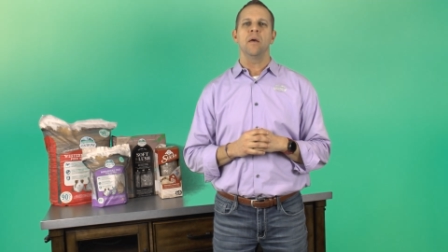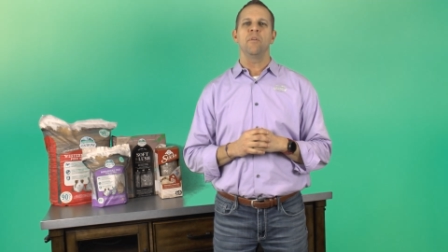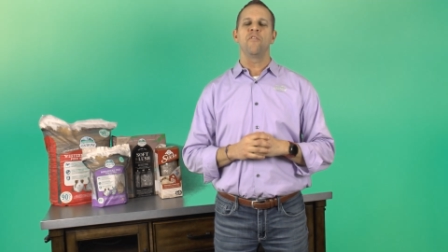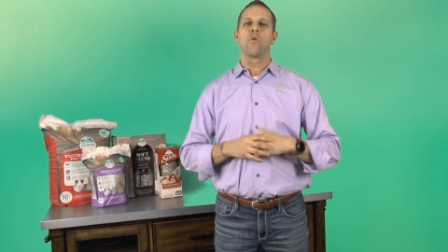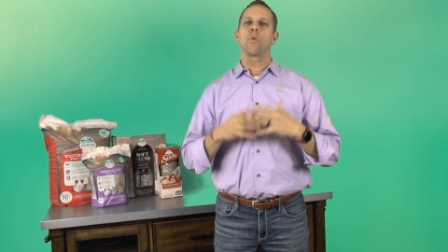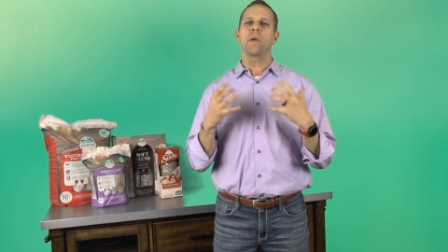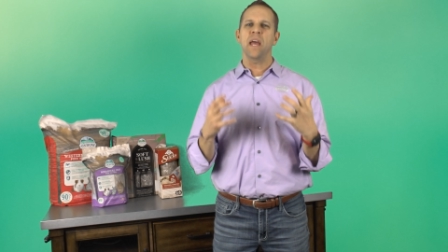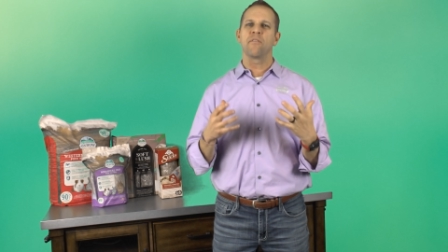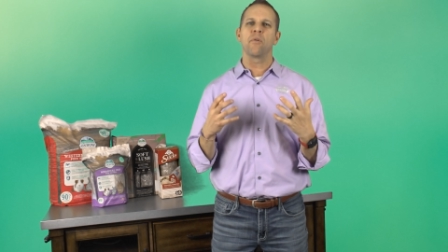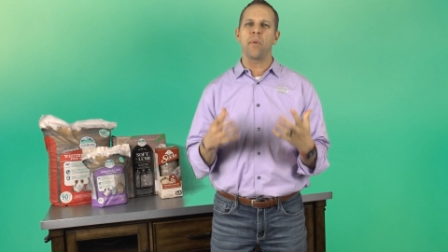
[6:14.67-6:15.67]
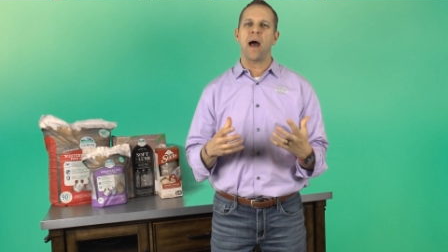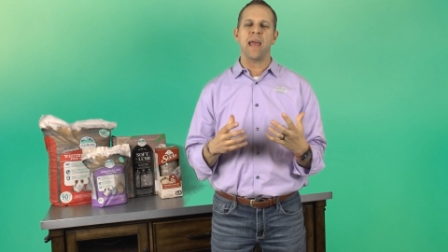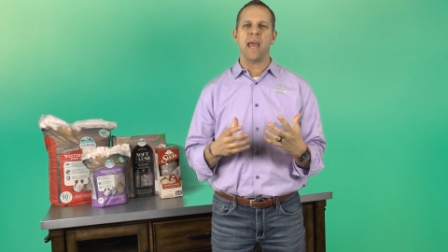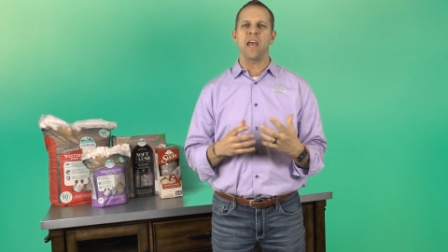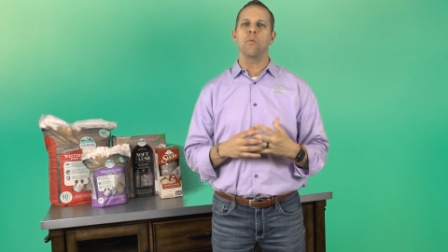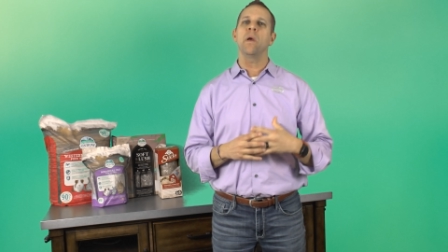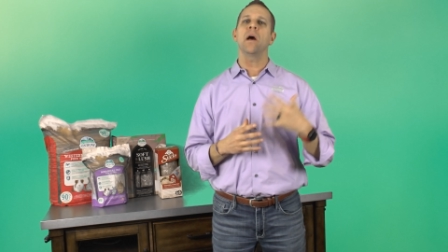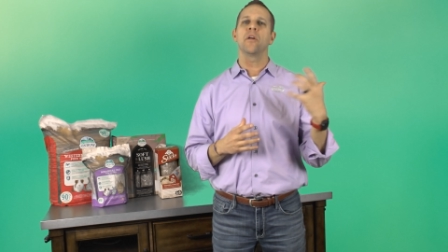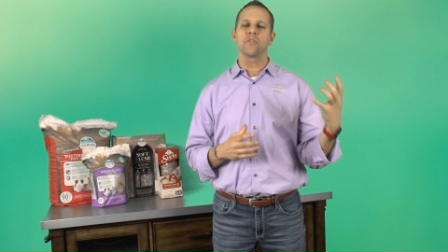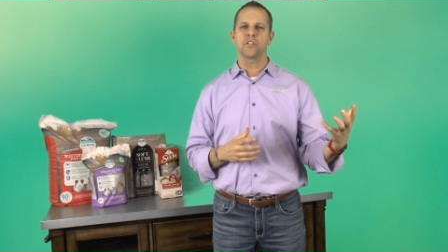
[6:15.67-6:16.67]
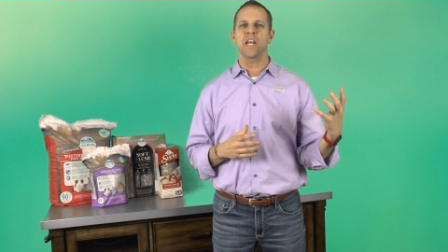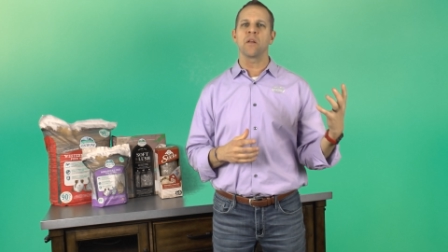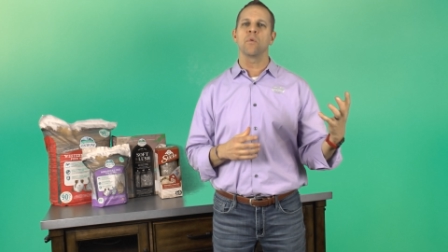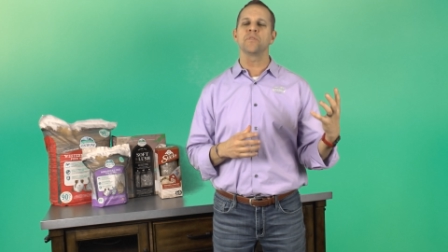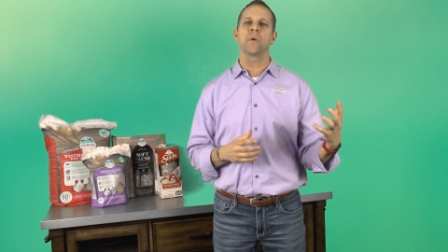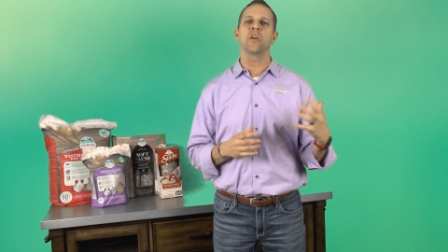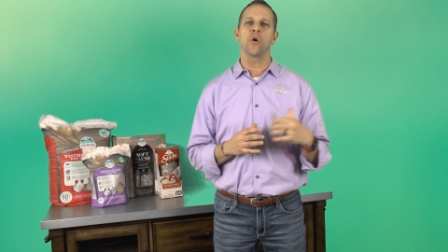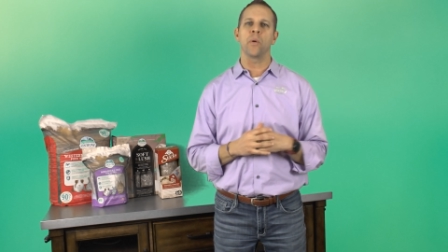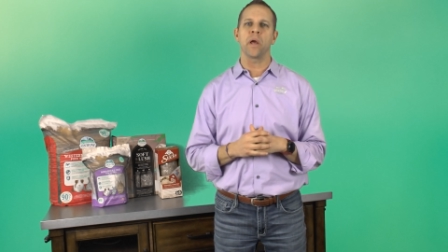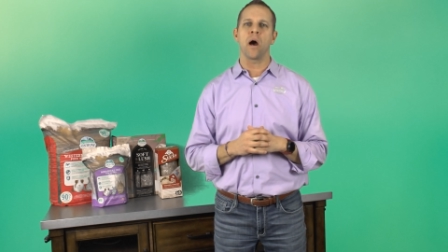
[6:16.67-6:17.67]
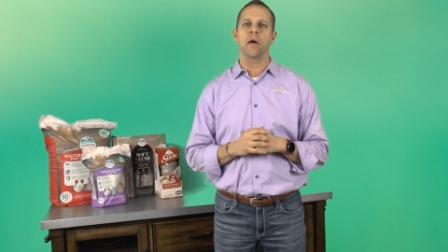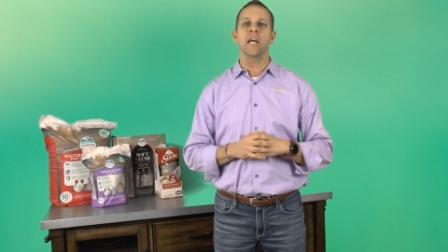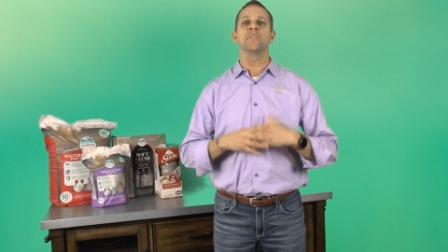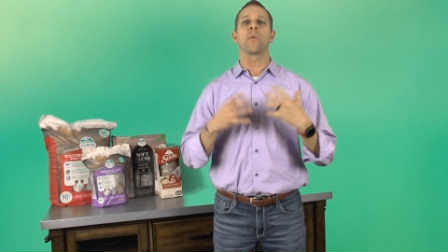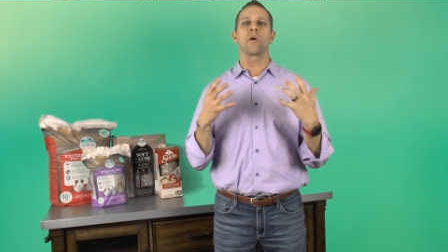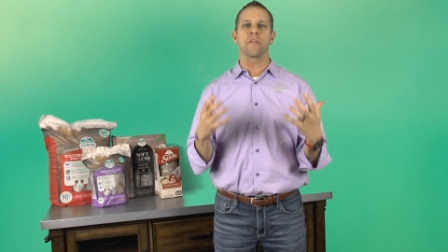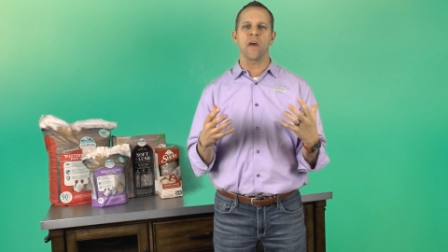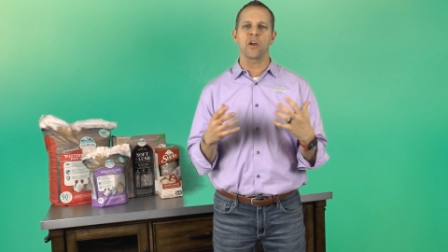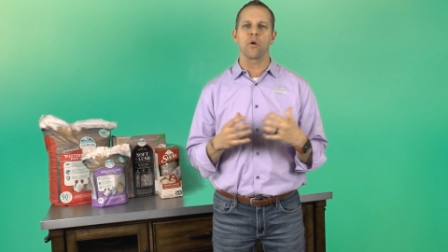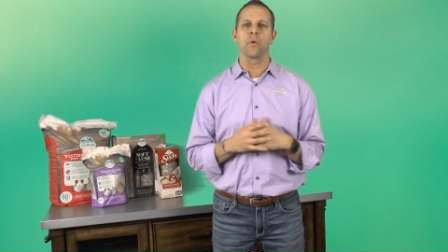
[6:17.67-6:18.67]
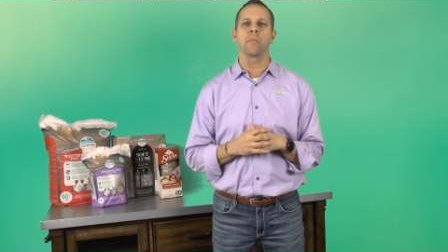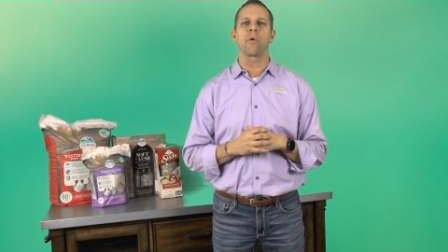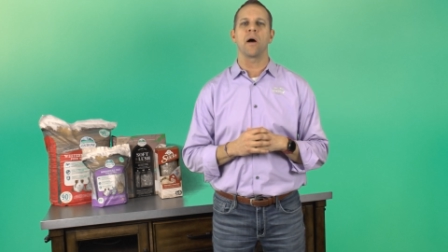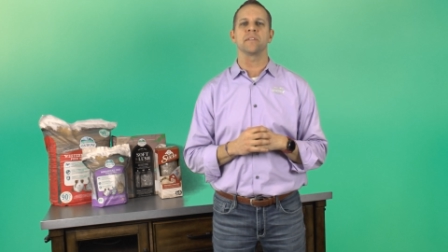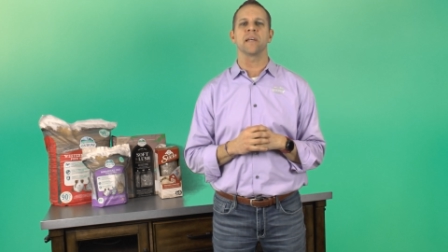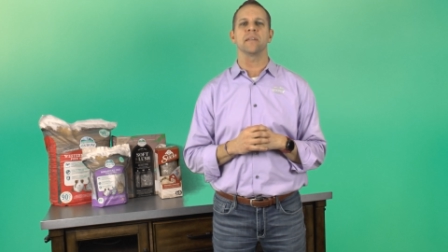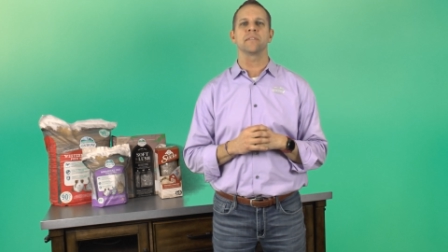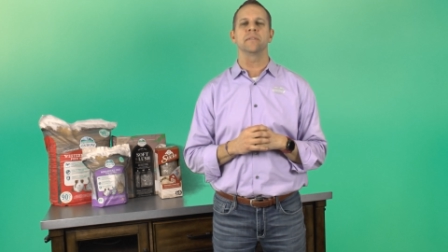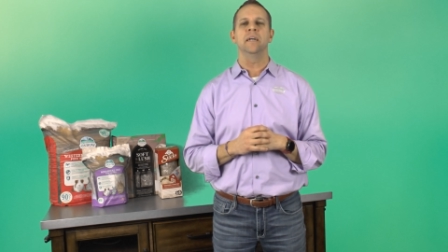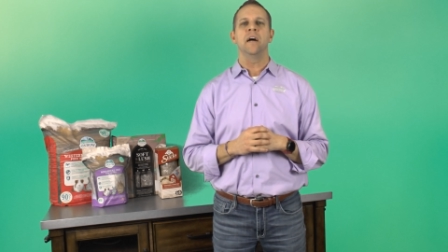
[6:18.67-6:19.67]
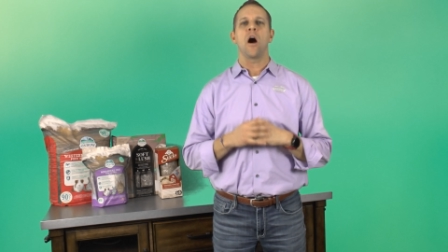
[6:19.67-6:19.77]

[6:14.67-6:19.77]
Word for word: Before we ever buy hay, we understand what's been going on as part of that growing process.